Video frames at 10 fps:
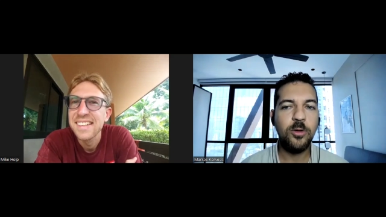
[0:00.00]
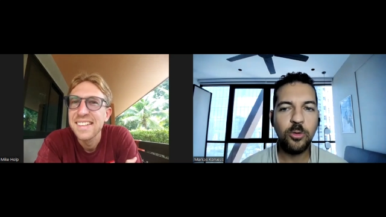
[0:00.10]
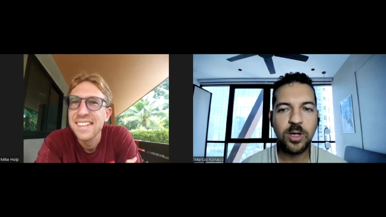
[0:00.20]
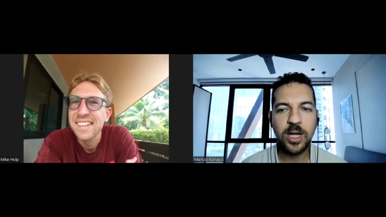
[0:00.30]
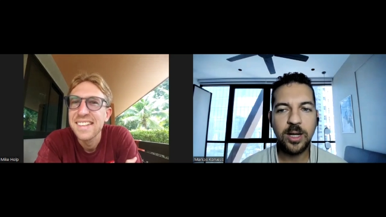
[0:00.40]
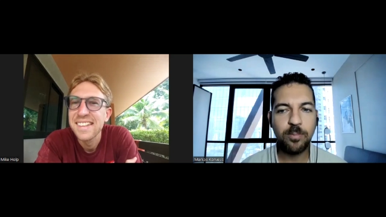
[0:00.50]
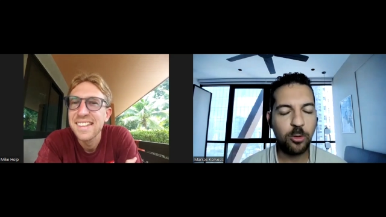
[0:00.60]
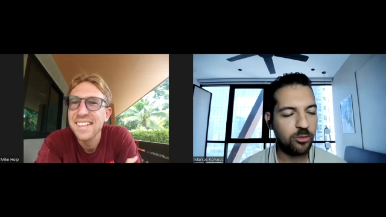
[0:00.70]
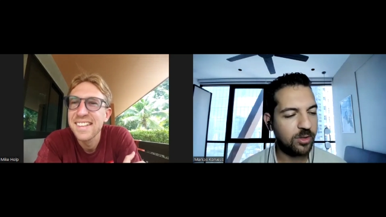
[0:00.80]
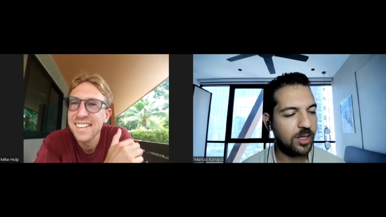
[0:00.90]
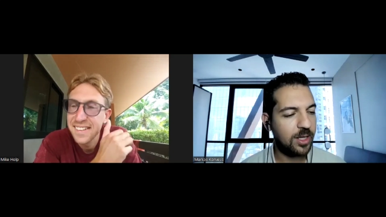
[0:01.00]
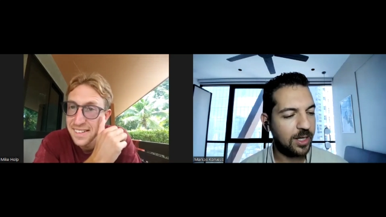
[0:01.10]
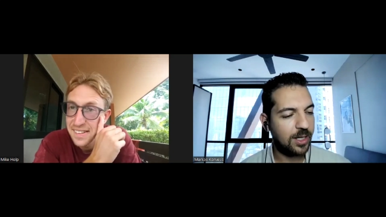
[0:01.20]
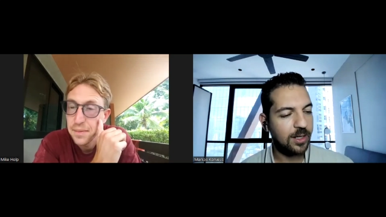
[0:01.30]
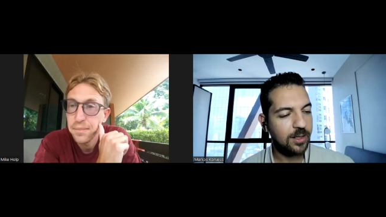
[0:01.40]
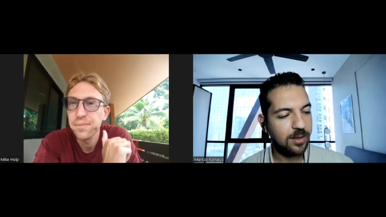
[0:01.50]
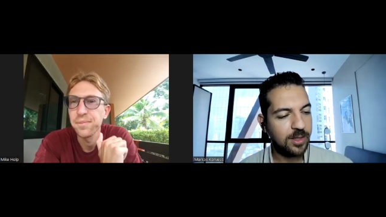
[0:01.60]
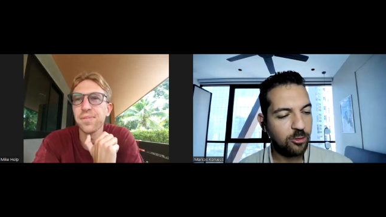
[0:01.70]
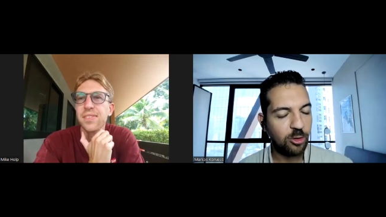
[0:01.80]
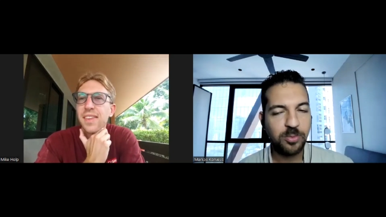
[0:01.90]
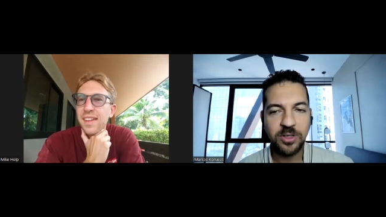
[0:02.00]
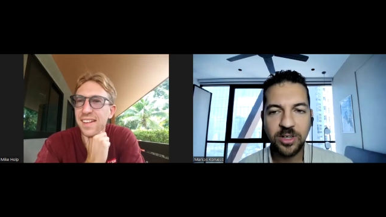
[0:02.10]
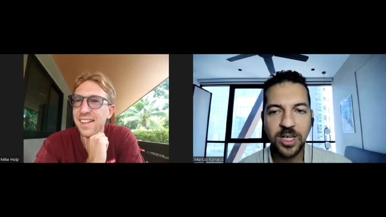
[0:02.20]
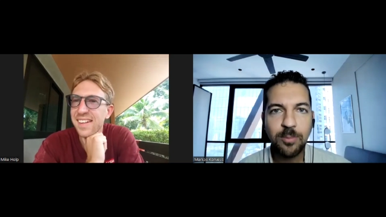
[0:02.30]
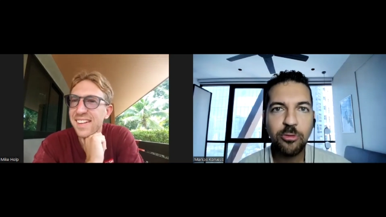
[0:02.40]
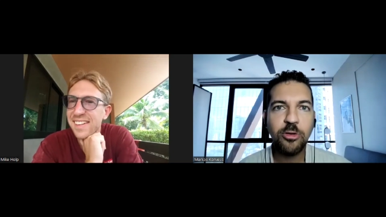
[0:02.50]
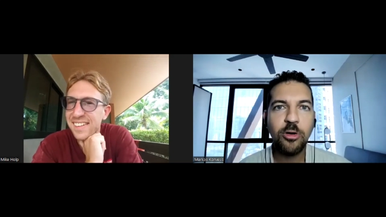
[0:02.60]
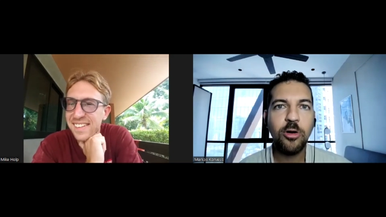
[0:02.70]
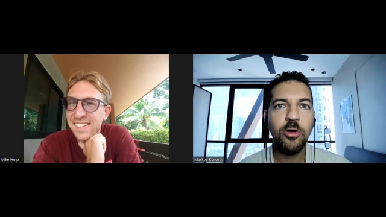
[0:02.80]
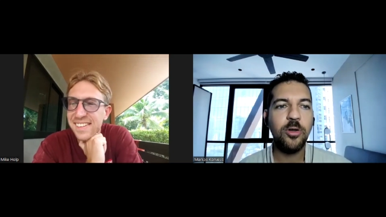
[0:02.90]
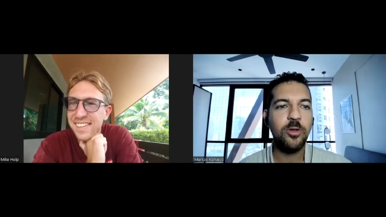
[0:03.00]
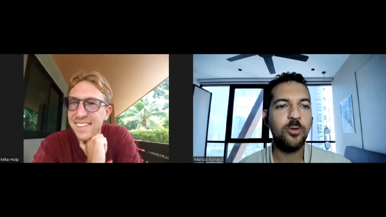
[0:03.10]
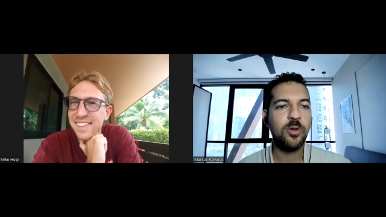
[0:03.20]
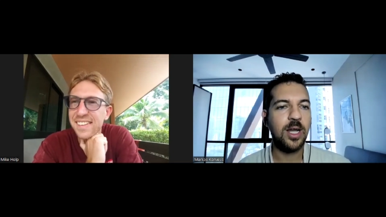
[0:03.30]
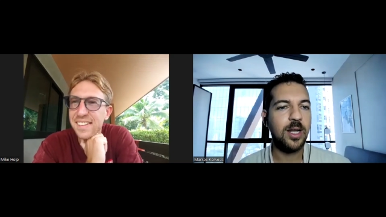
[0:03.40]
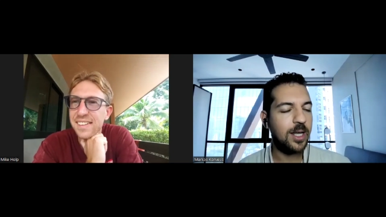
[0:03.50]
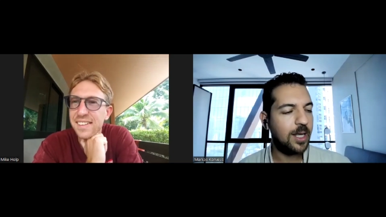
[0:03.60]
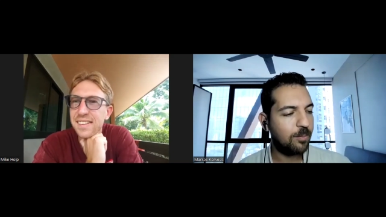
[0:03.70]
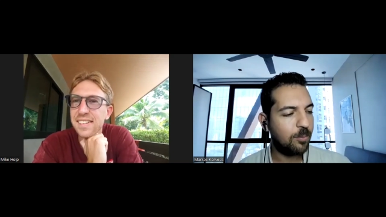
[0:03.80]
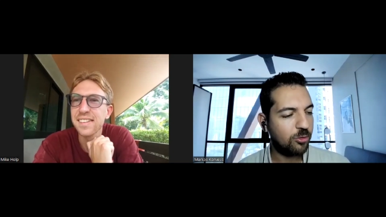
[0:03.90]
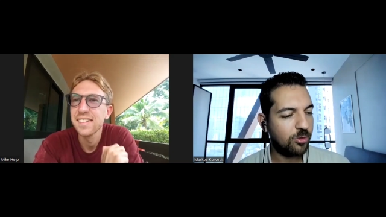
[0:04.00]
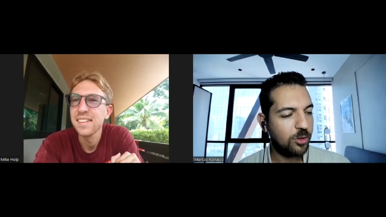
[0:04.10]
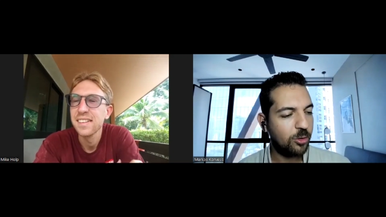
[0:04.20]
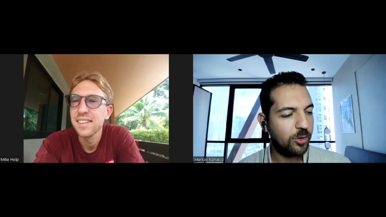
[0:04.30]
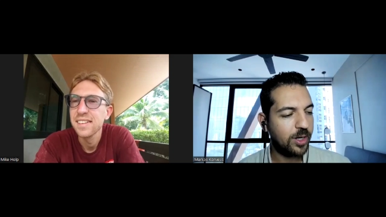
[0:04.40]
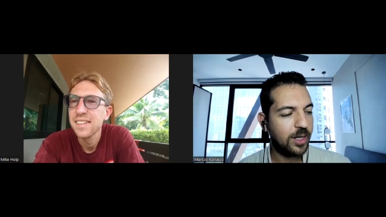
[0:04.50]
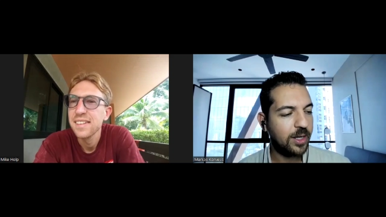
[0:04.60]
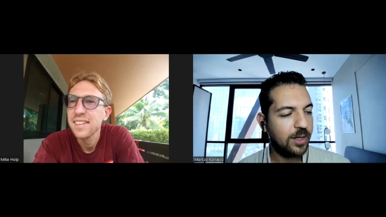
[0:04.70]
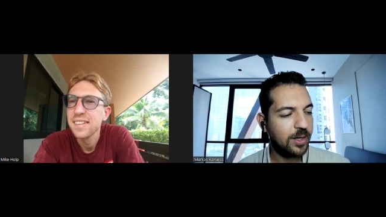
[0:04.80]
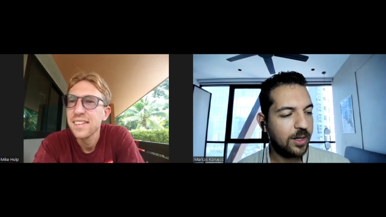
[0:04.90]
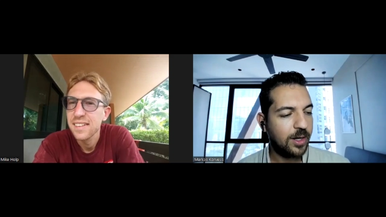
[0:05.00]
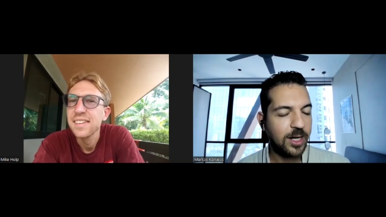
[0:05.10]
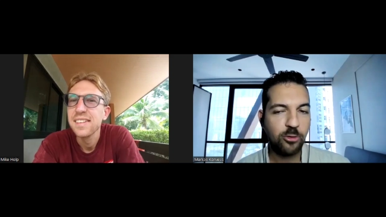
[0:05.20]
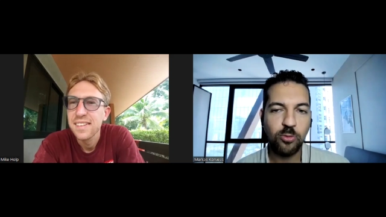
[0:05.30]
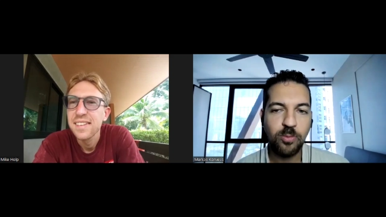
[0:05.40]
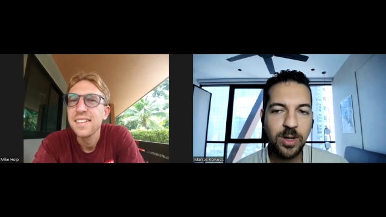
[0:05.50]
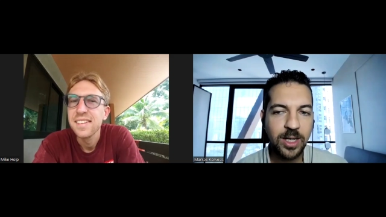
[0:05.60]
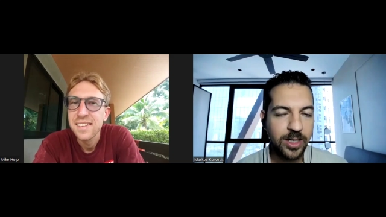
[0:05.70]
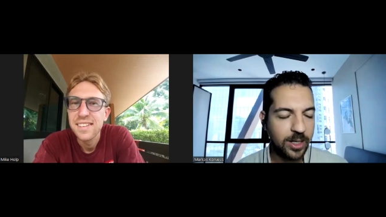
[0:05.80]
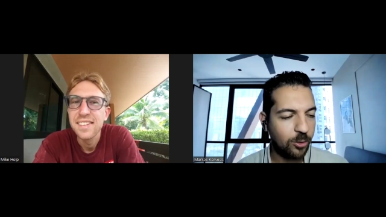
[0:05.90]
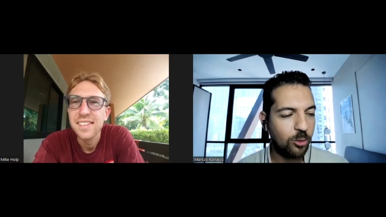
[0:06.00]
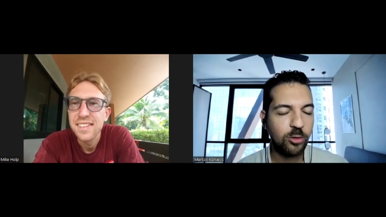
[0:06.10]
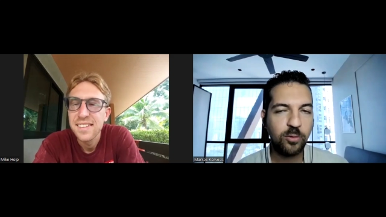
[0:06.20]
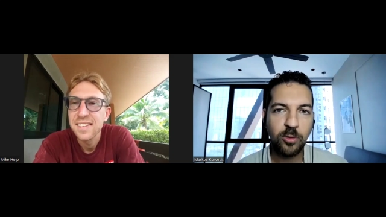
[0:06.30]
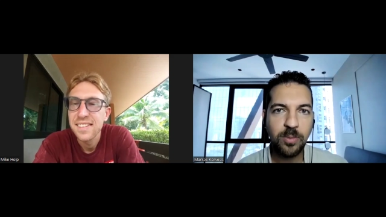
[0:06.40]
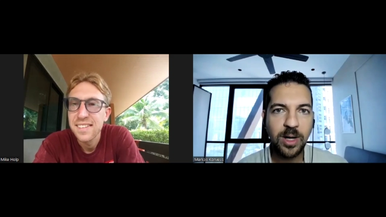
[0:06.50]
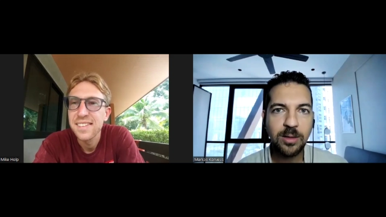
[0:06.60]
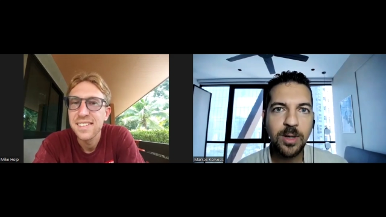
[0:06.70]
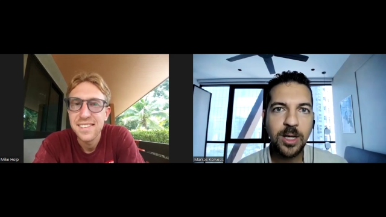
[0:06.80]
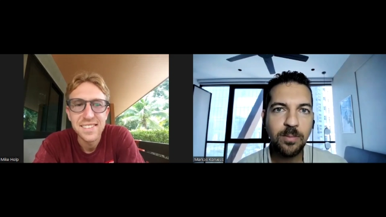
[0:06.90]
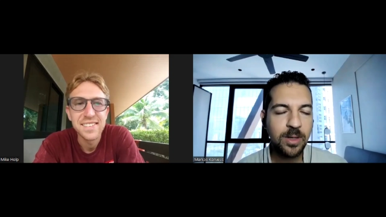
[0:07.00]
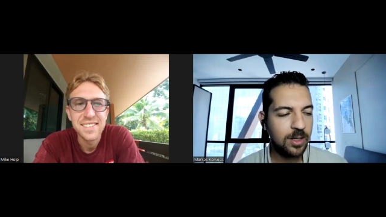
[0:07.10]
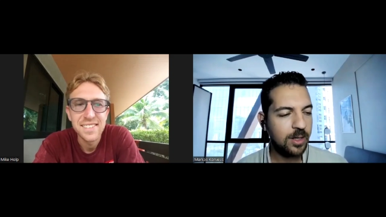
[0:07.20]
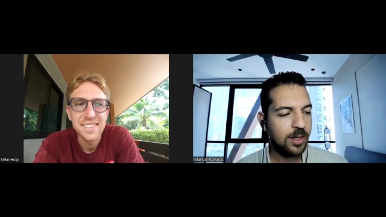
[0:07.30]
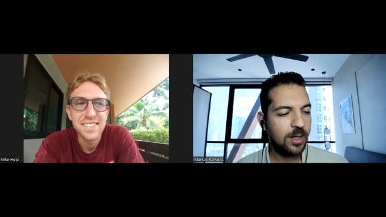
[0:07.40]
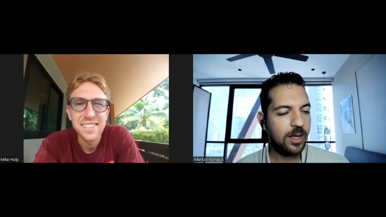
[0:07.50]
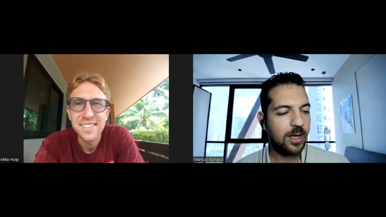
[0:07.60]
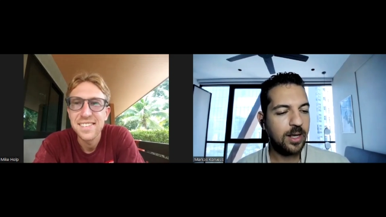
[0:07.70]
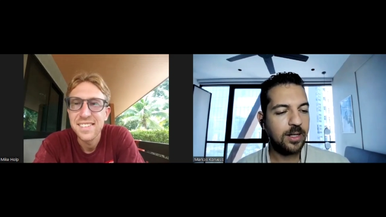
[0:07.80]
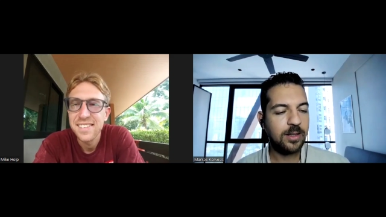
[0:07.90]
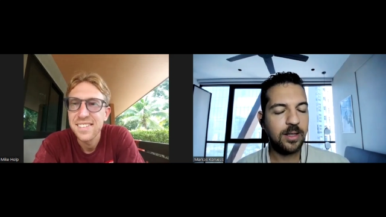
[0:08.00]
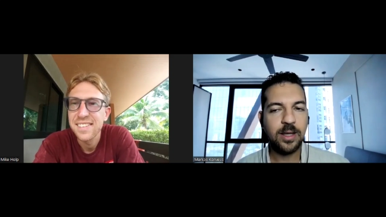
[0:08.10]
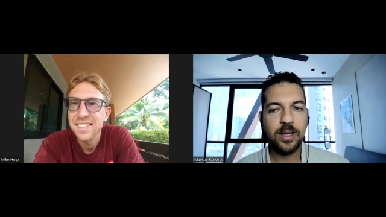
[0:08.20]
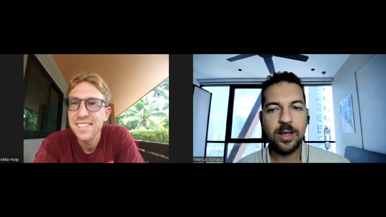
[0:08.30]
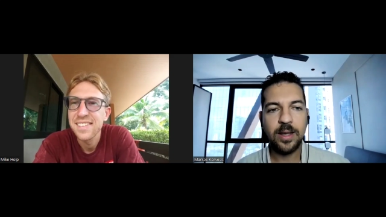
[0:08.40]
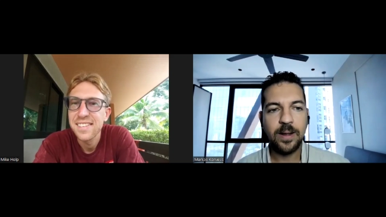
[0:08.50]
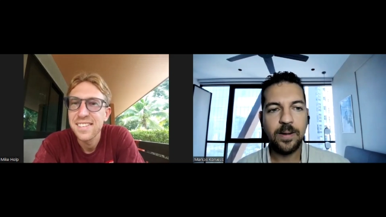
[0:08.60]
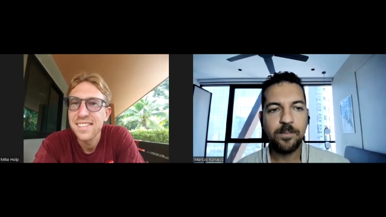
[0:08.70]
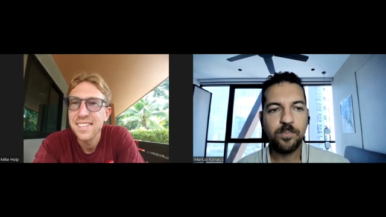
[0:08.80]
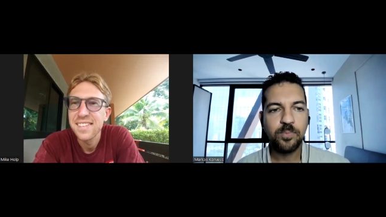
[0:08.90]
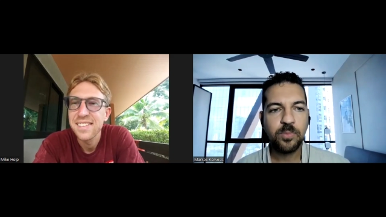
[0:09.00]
Speaker 1: you can post the job description, you can post your resume in a Word format maybe and uh,